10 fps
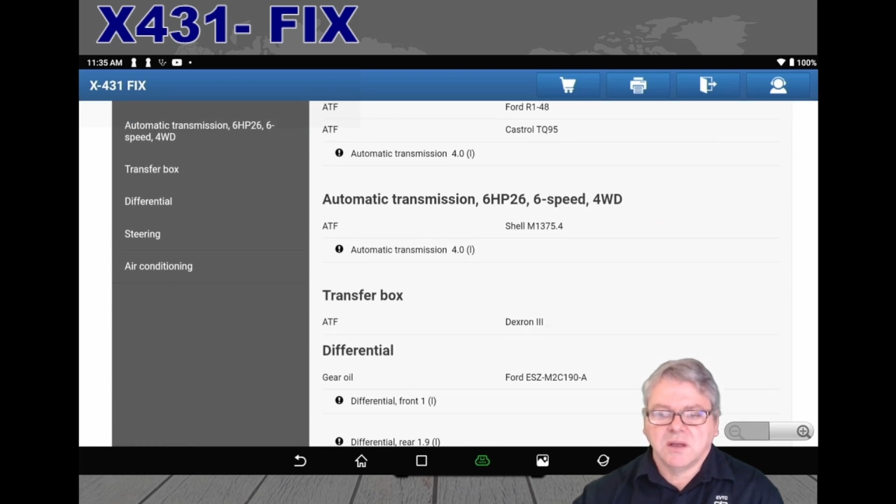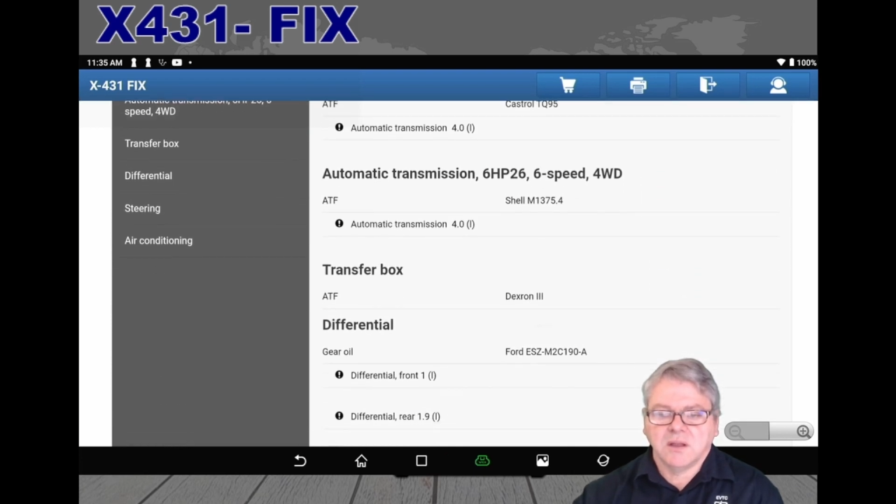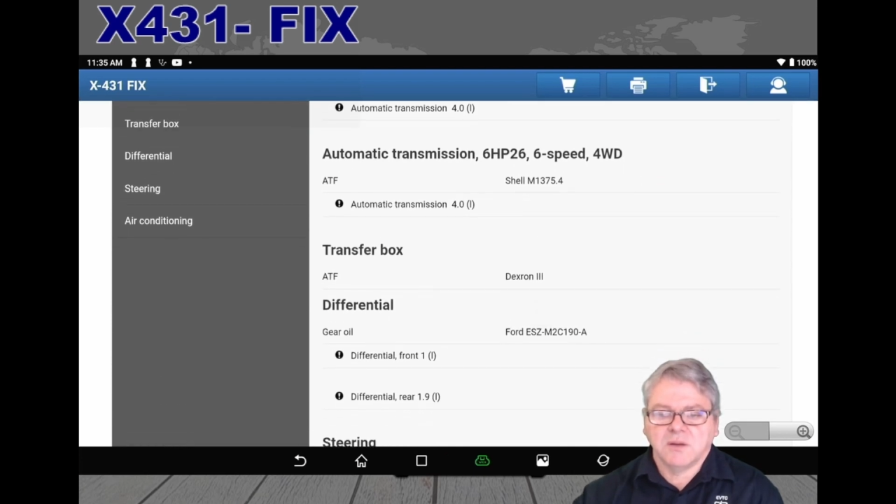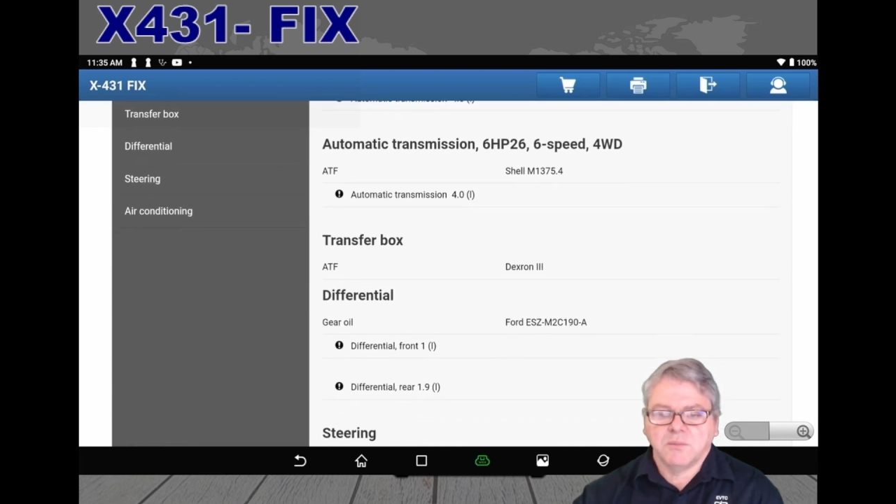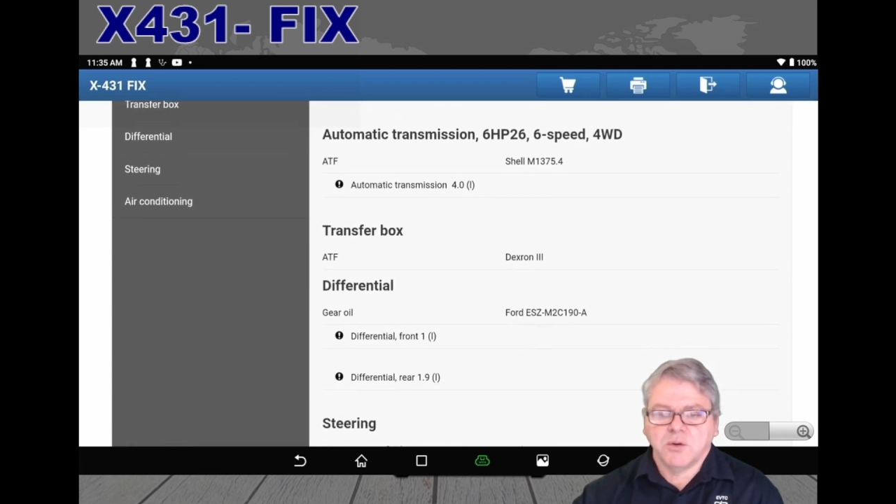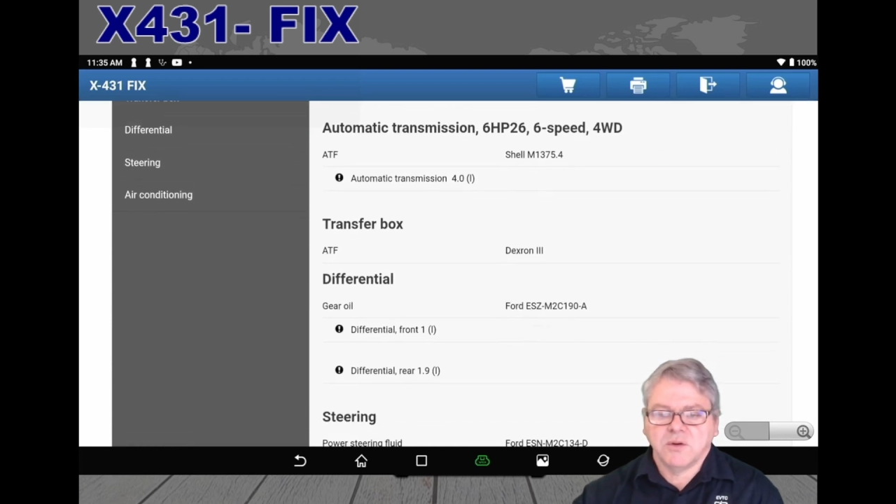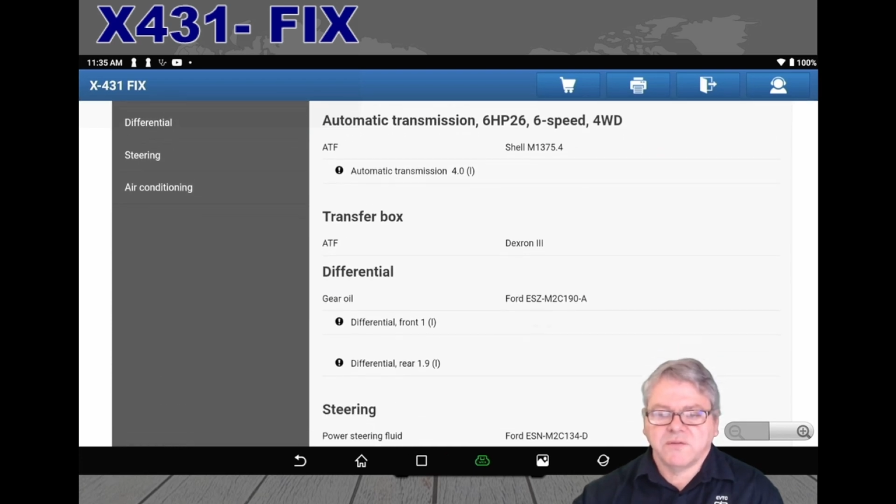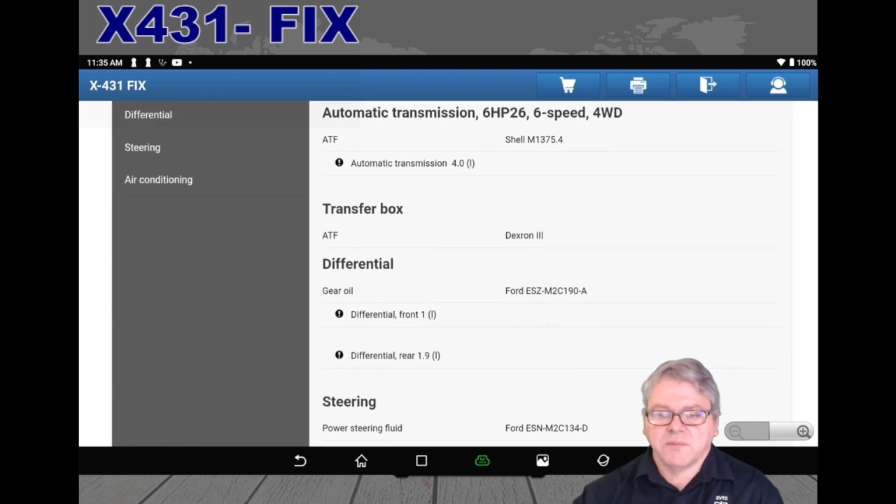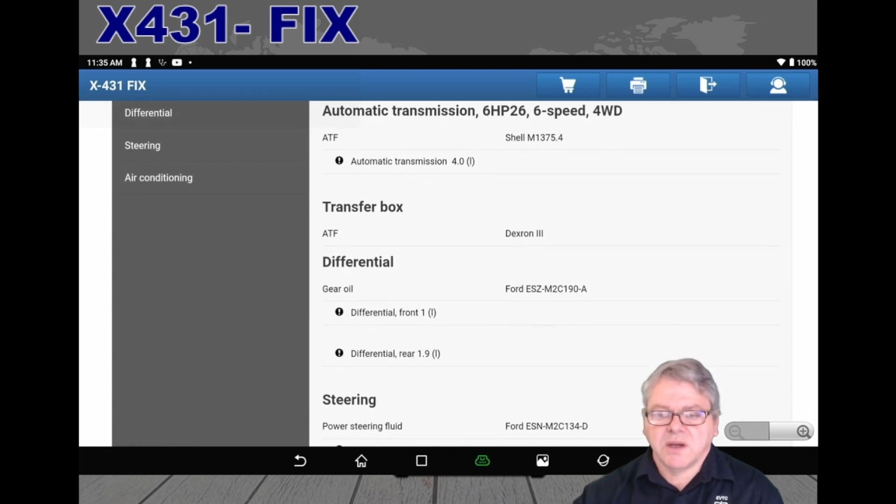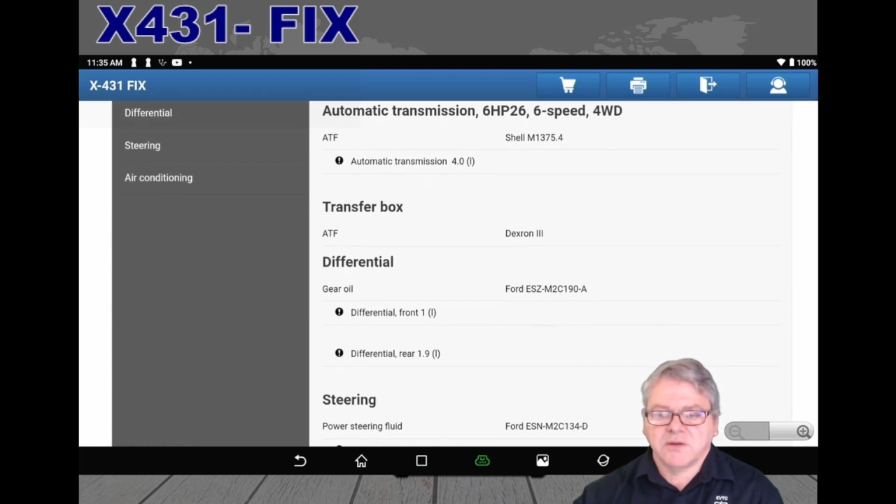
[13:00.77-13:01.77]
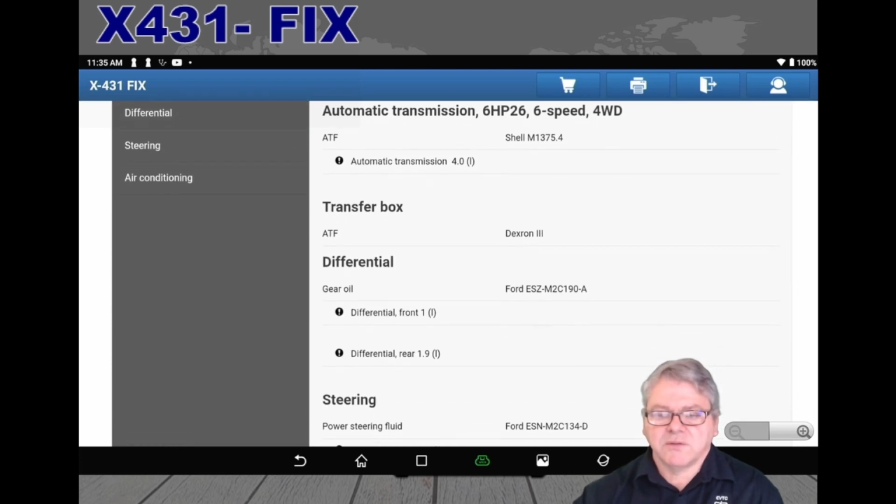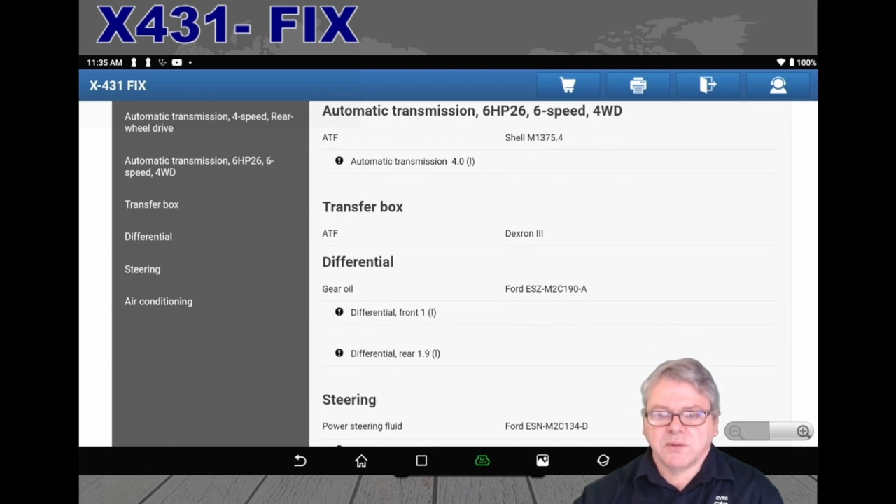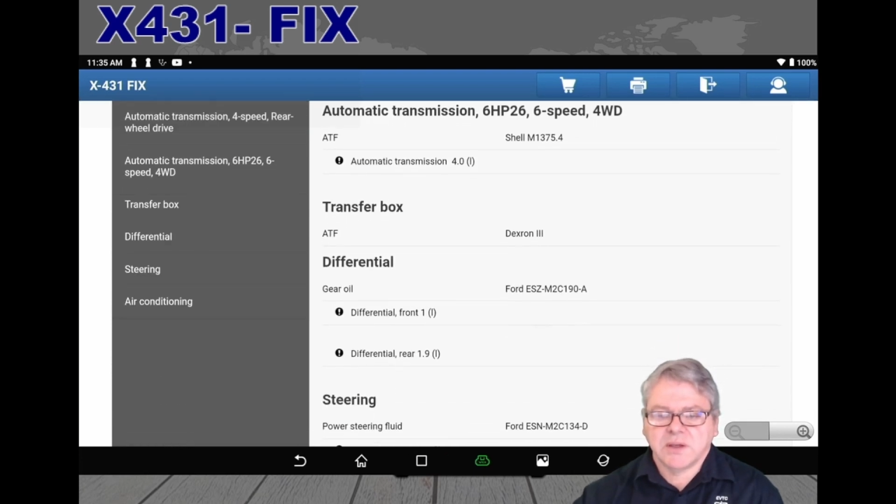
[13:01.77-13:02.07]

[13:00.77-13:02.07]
a lot more information